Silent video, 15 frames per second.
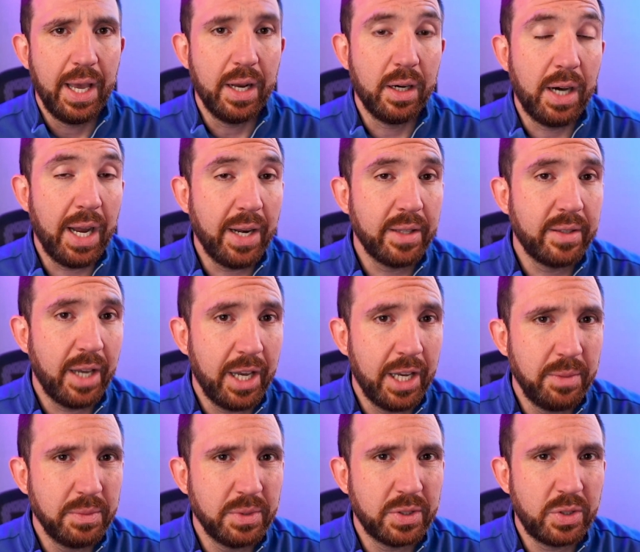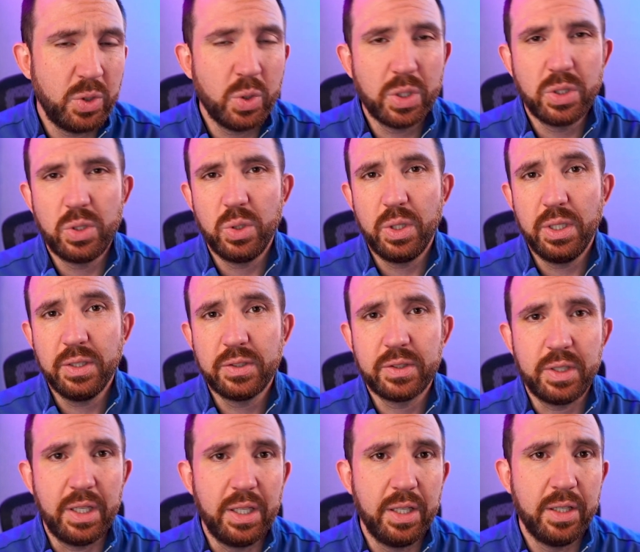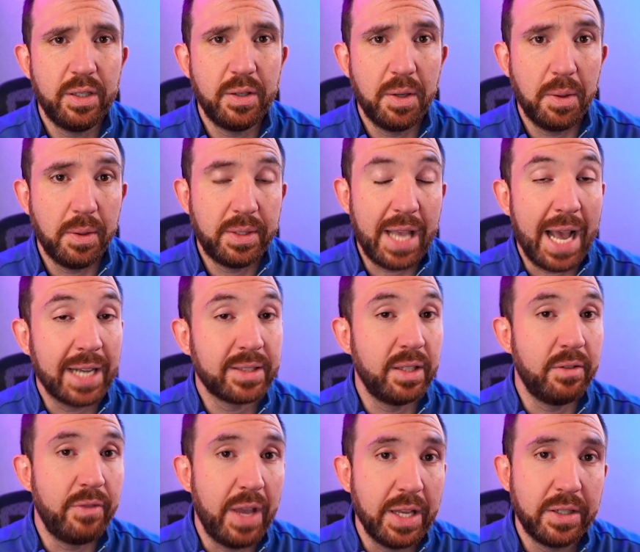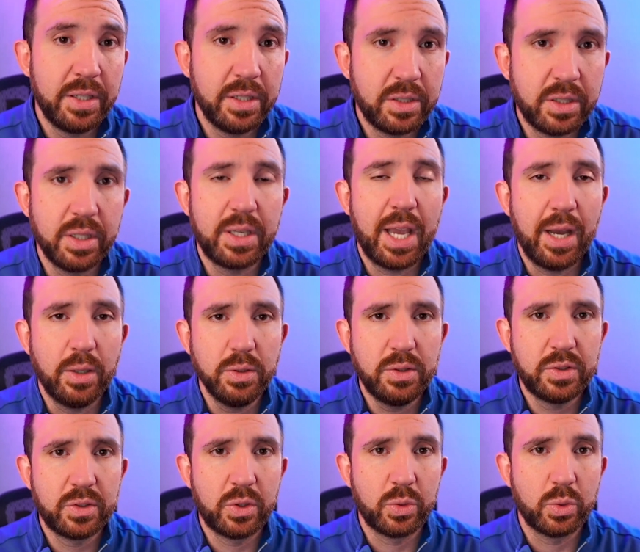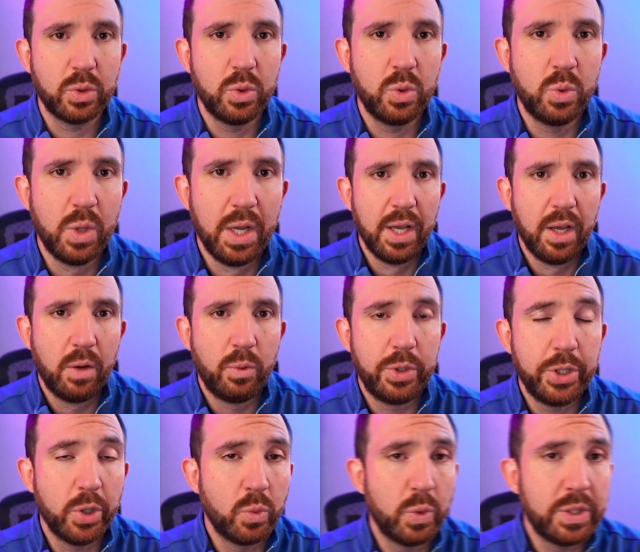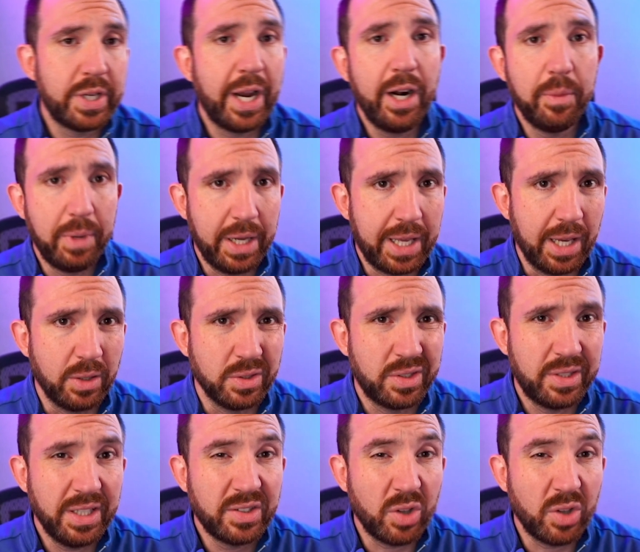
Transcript: And a lot of times you can do this in tax advantaged accounts through your retirement accounts.